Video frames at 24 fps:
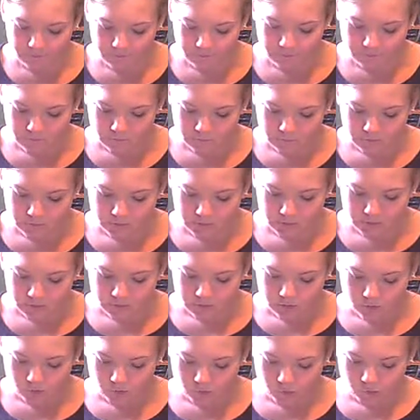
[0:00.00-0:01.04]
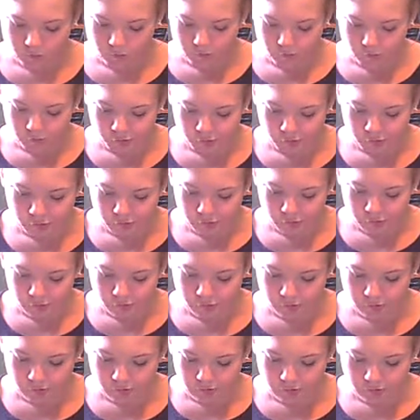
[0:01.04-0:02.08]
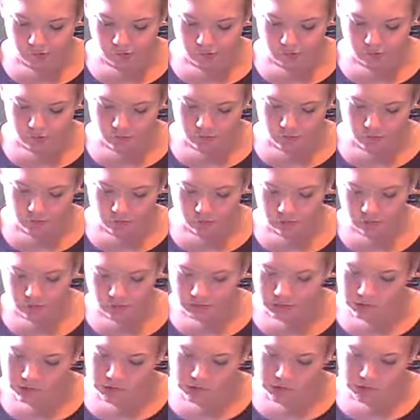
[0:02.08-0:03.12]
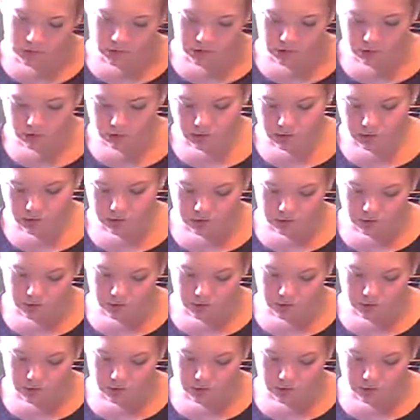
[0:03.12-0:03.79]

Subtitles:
[no speech]